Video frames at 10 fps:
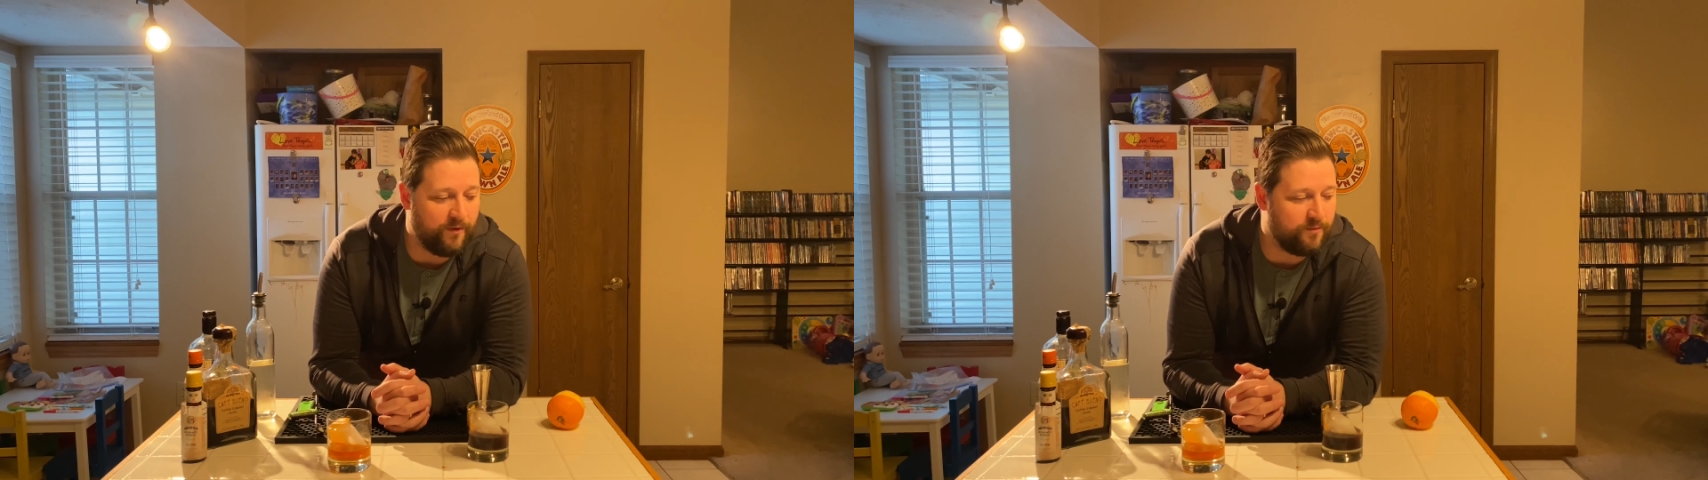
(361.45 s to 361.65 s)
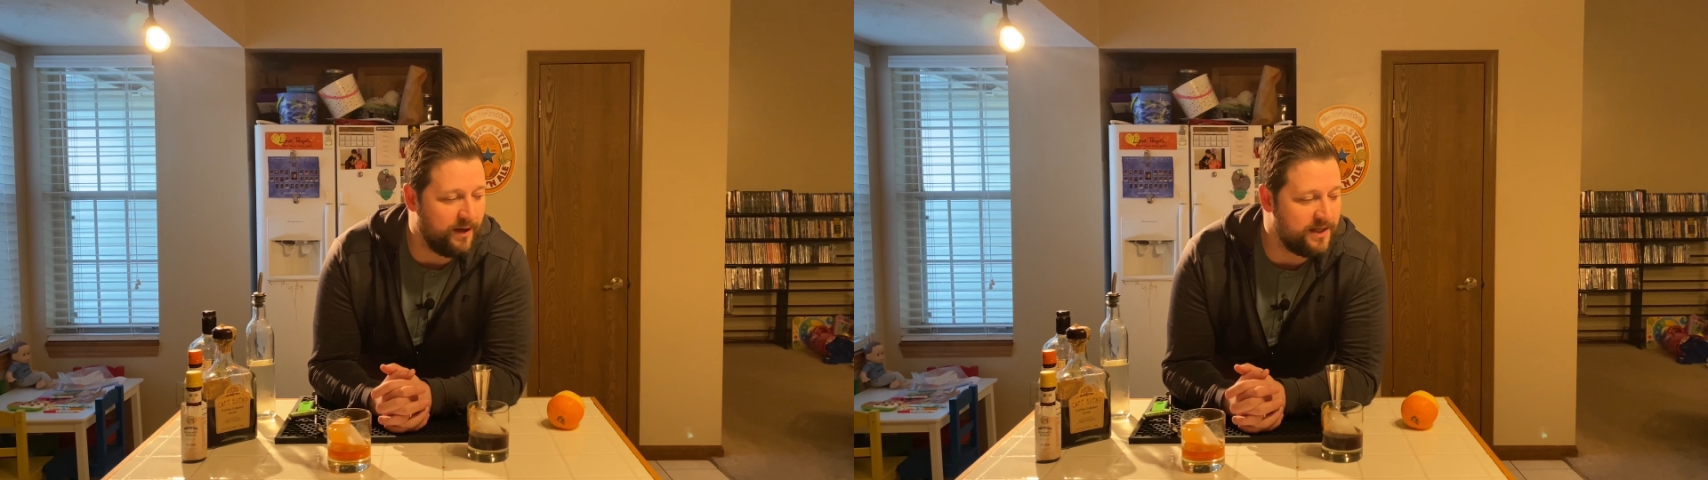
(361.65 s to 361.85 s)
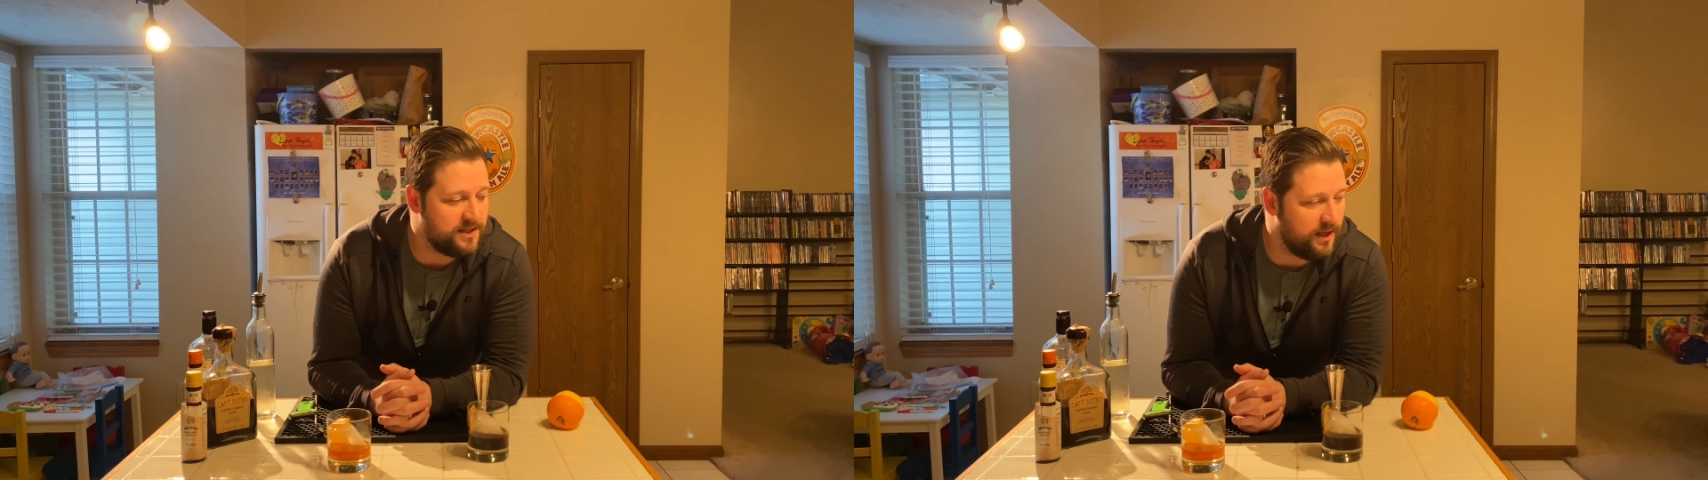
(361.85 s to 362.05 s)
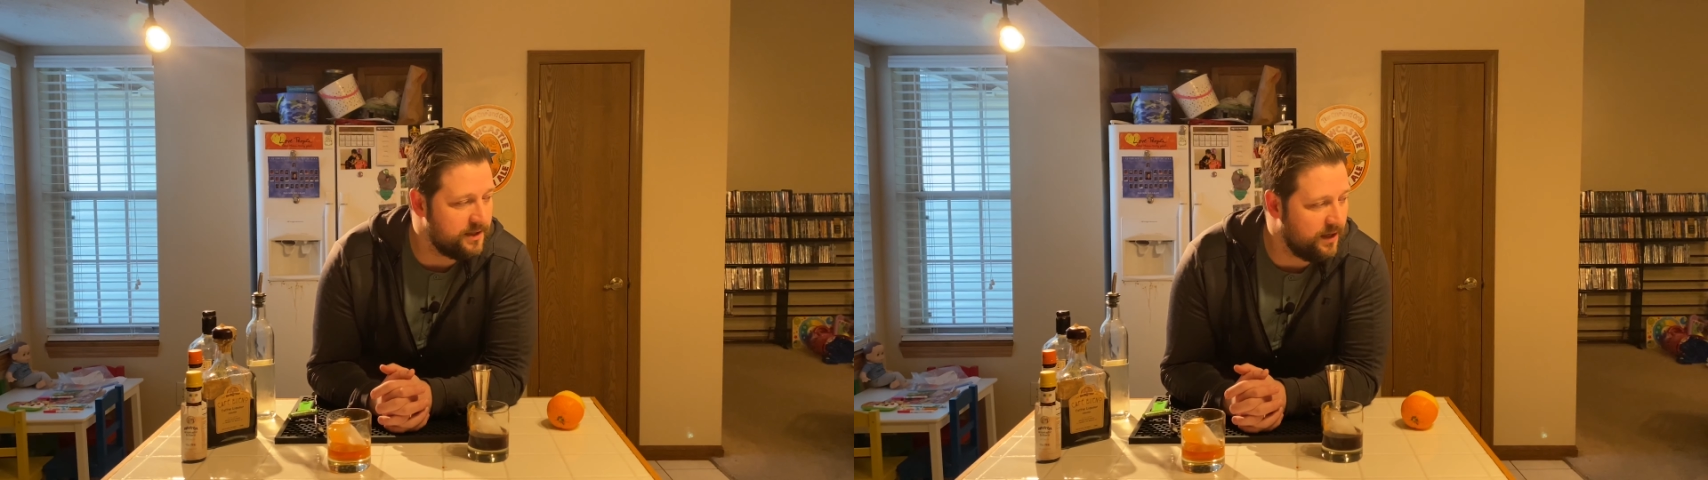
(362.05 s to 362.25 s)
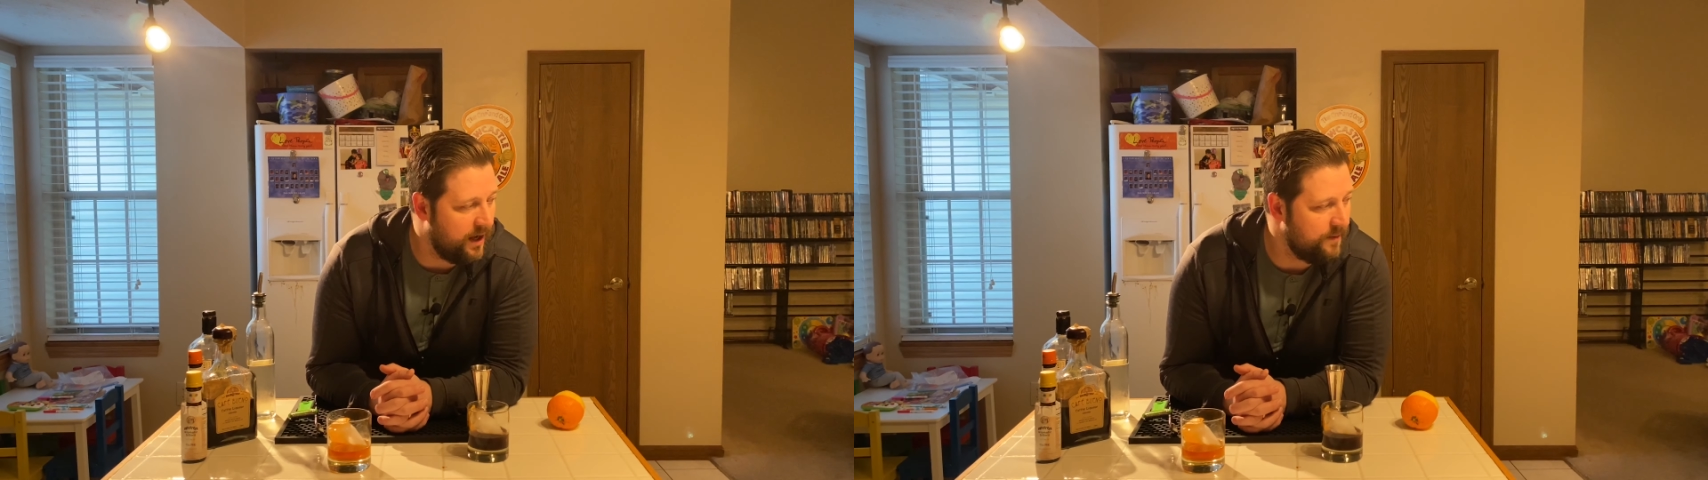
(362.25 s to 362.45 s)
my son
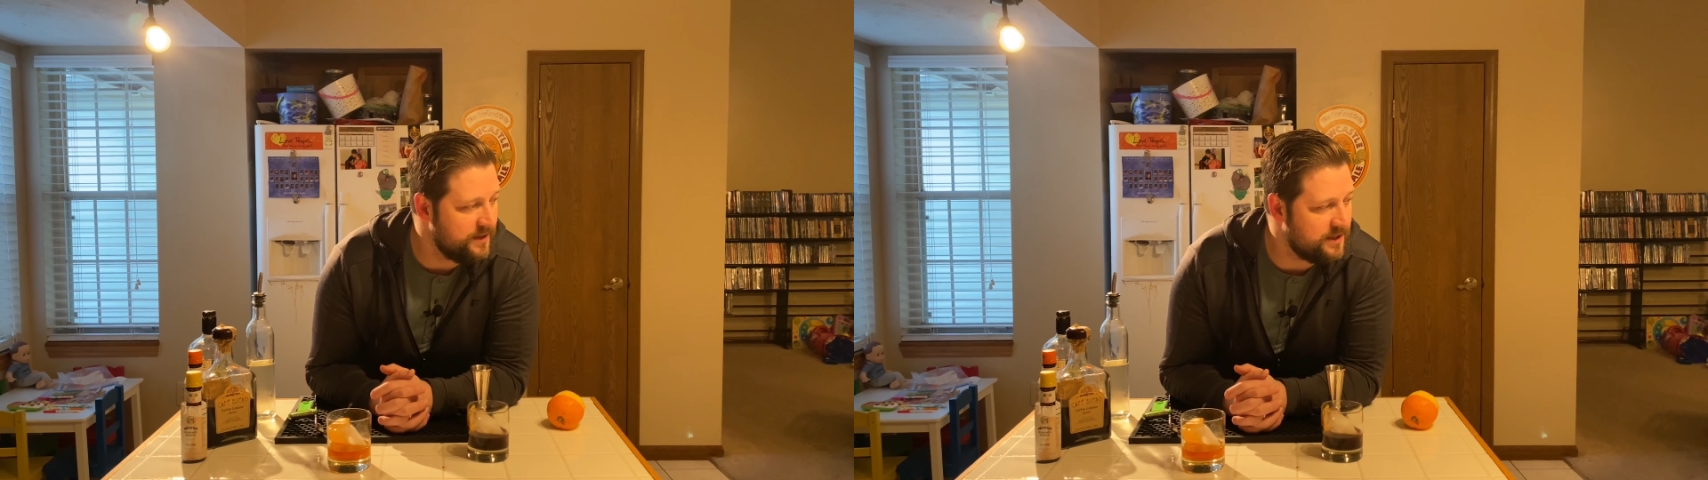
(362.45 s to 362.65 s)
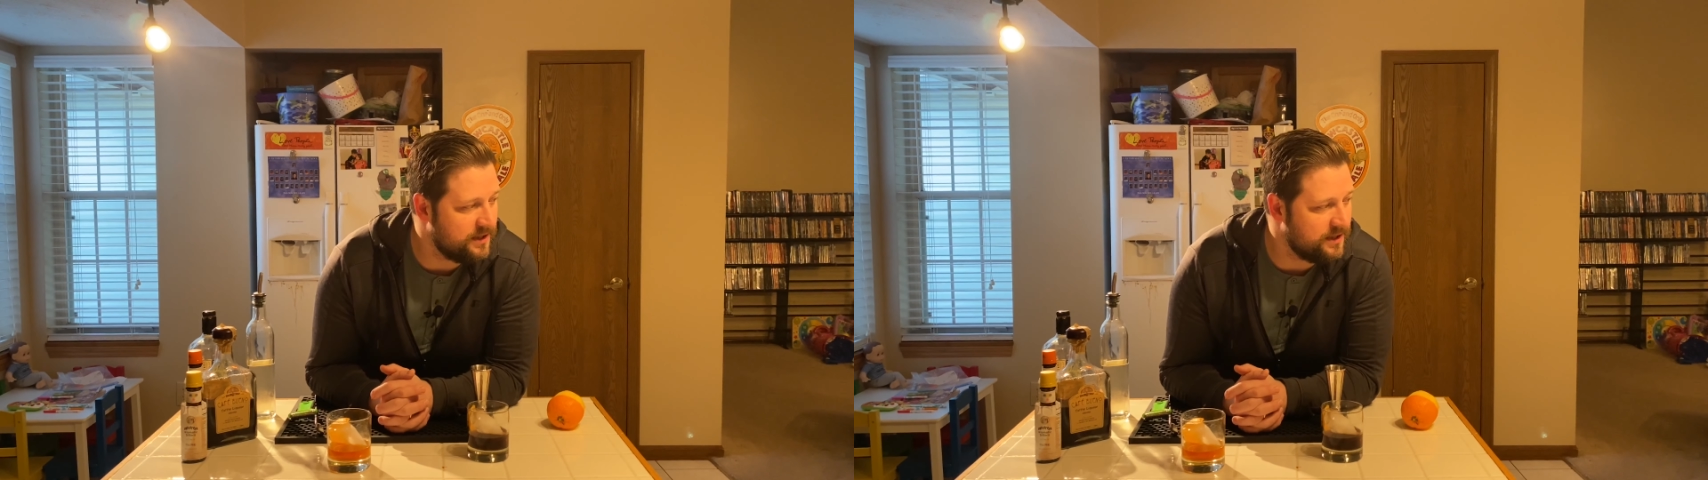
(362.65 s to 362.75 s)
Thomas